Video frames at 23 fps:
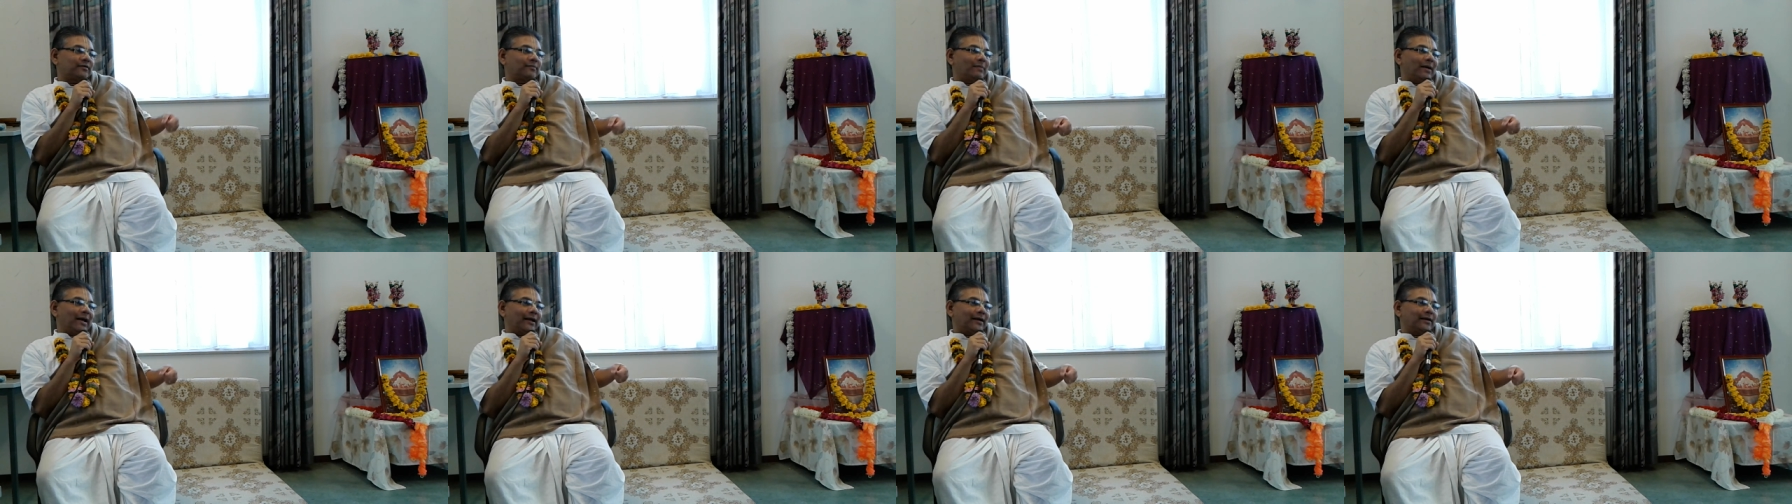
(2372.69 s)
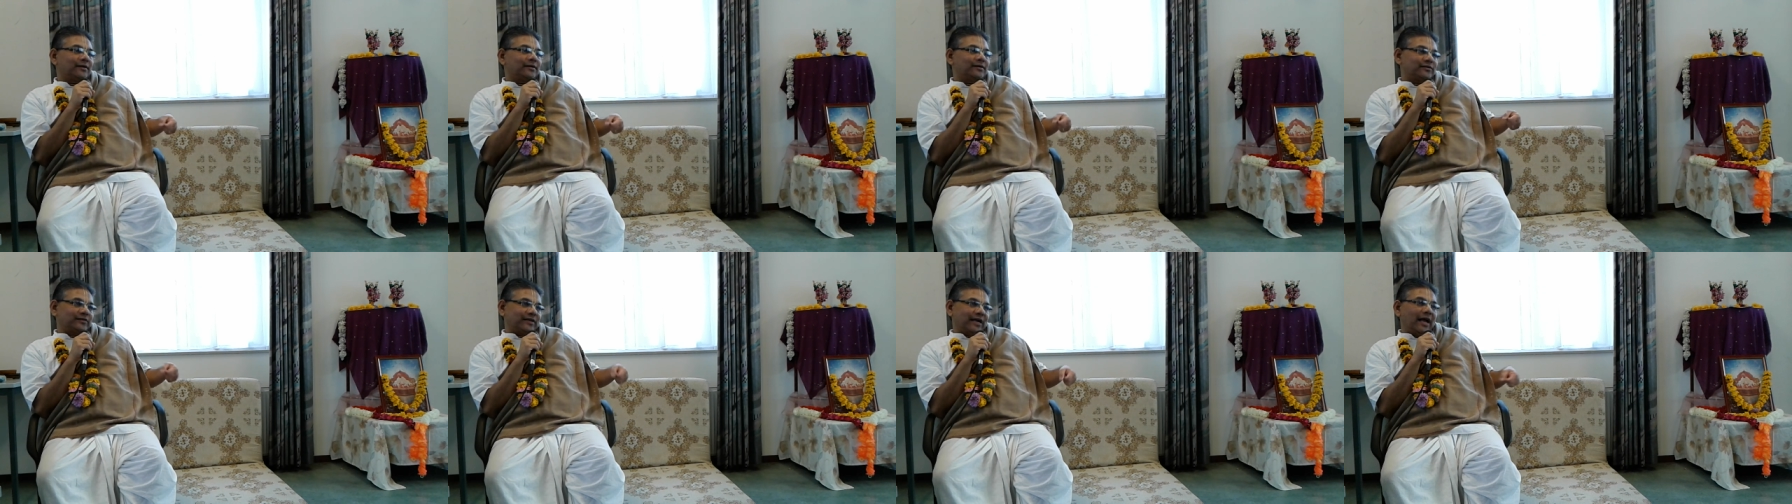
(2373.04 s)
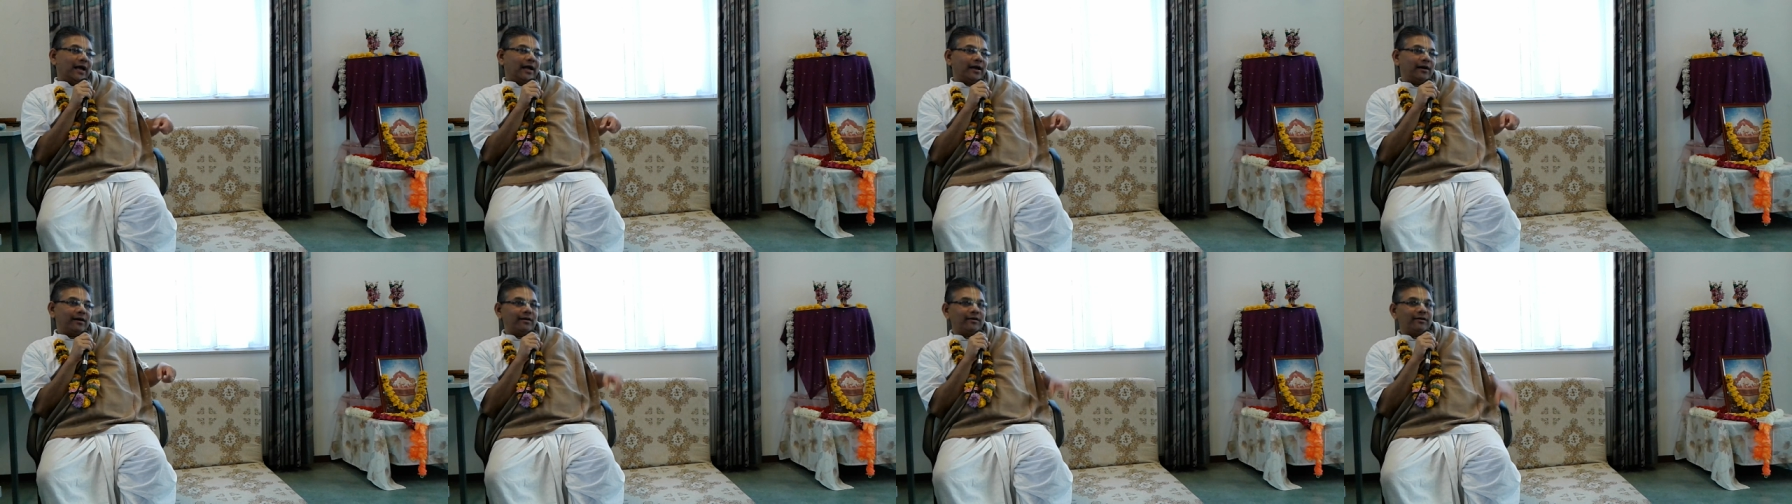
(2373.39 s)
bag in his
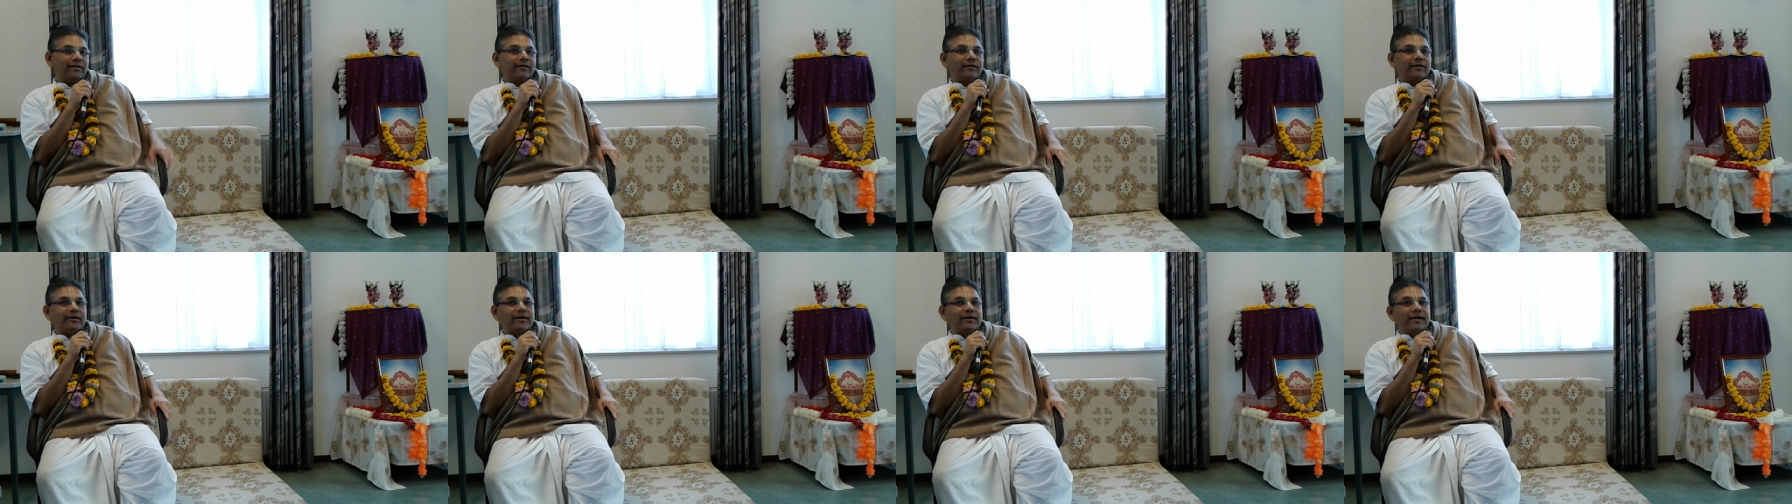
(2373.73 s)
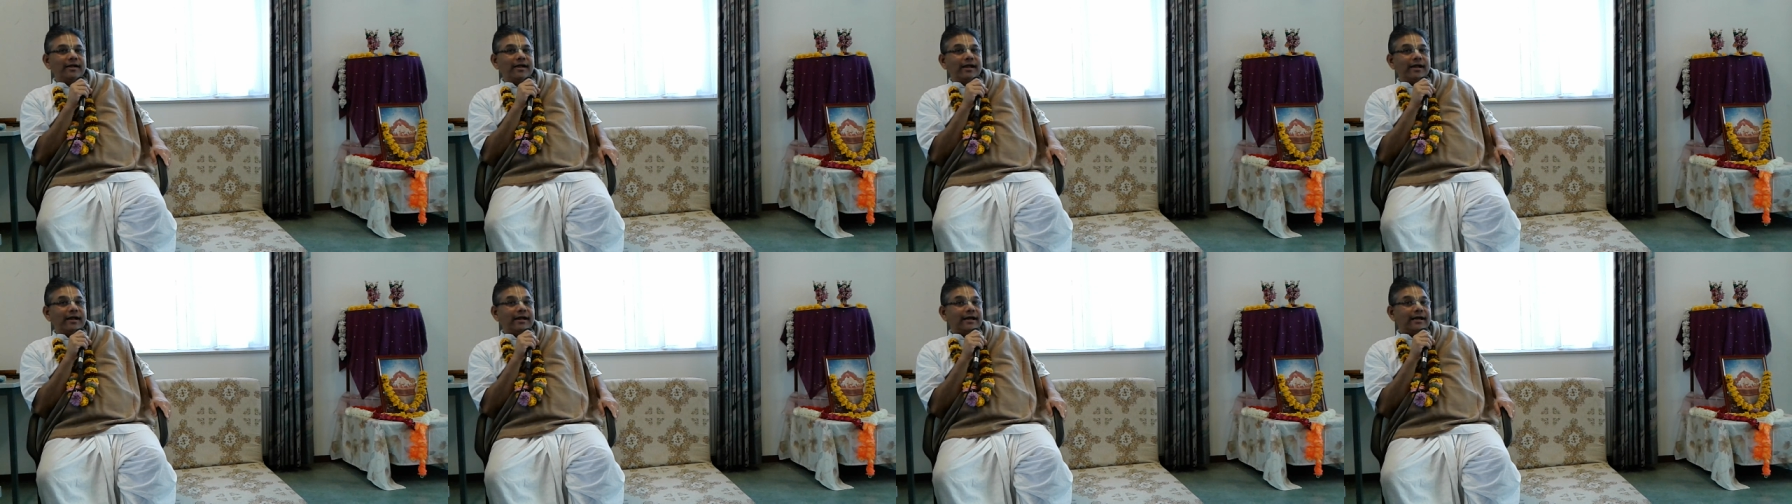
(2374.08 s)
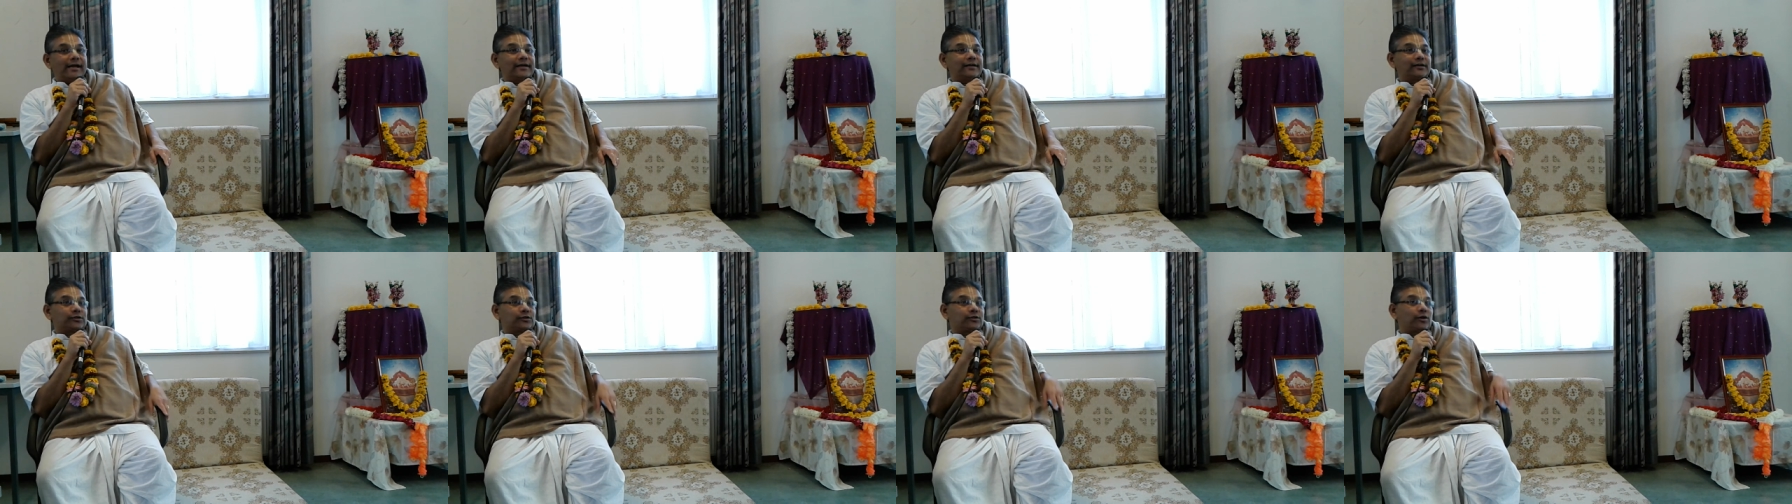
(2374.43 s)
hand,
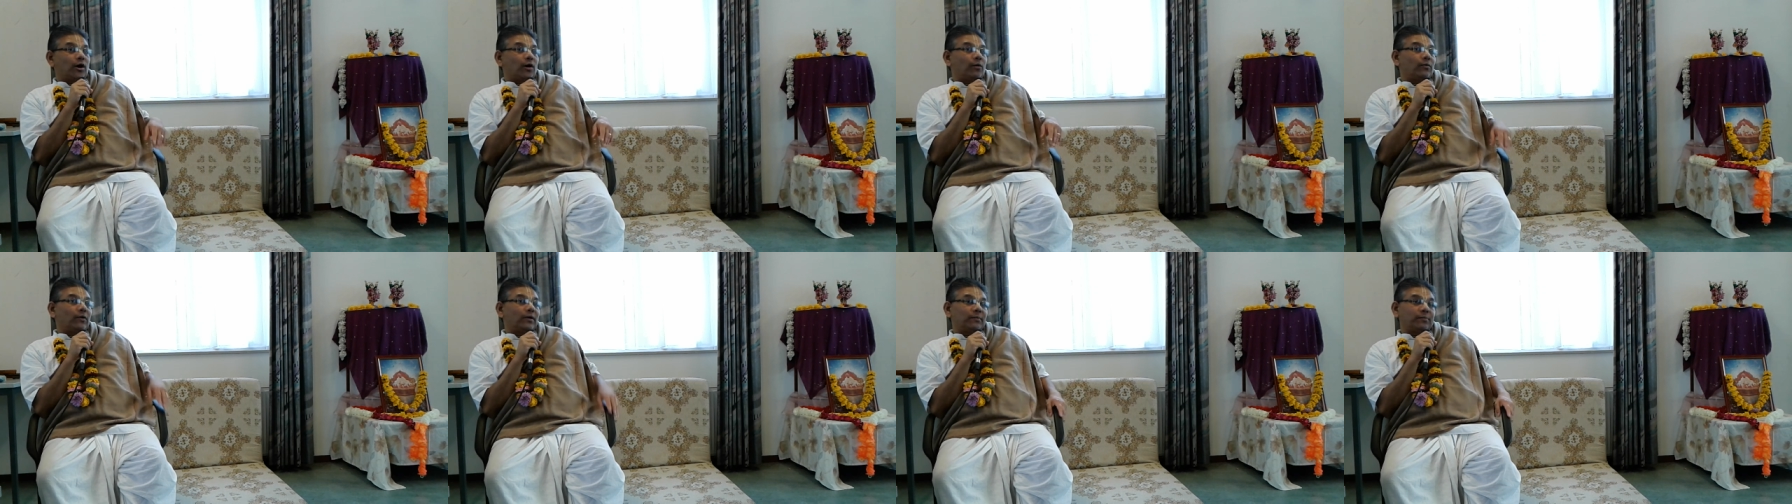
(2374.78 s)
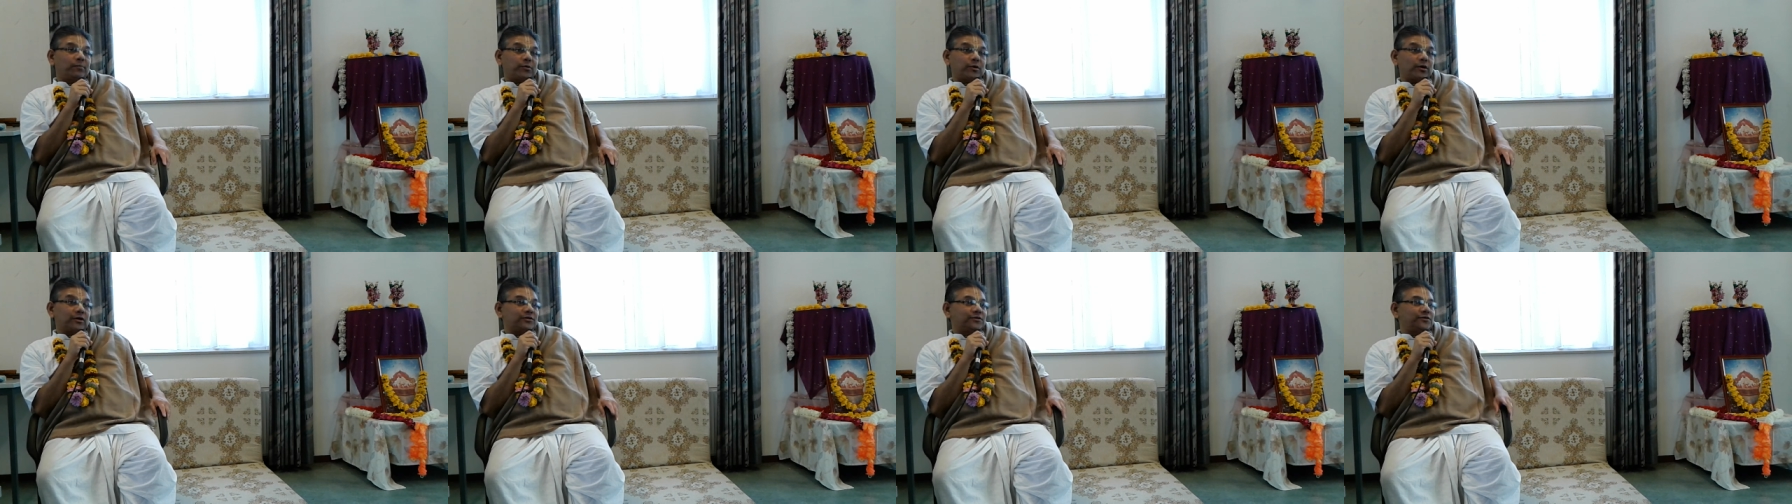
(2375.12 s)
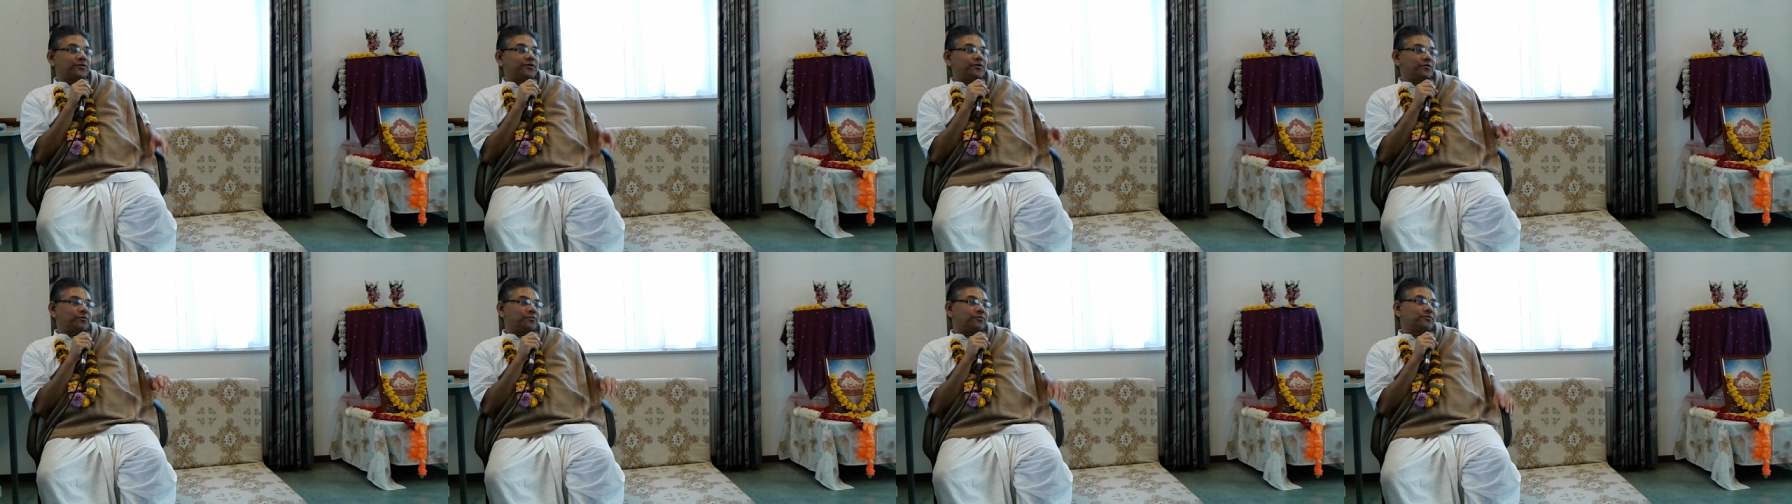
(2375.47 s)
he saw one
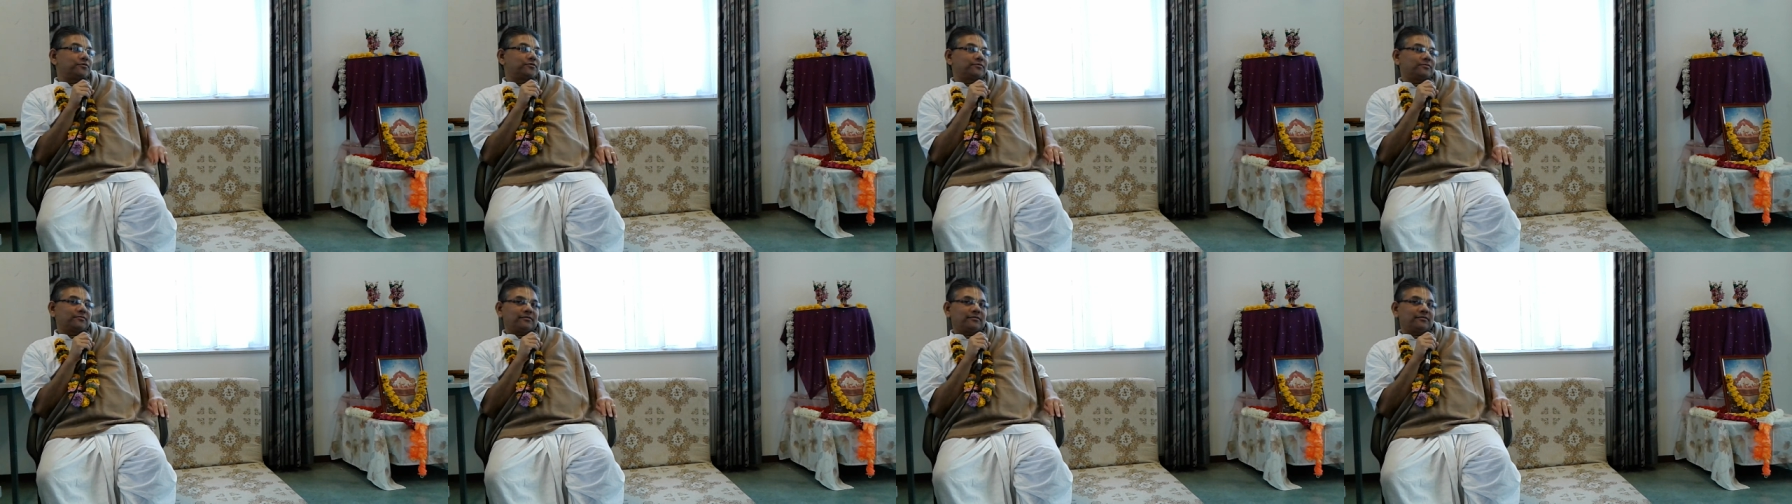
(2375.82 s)
prostitute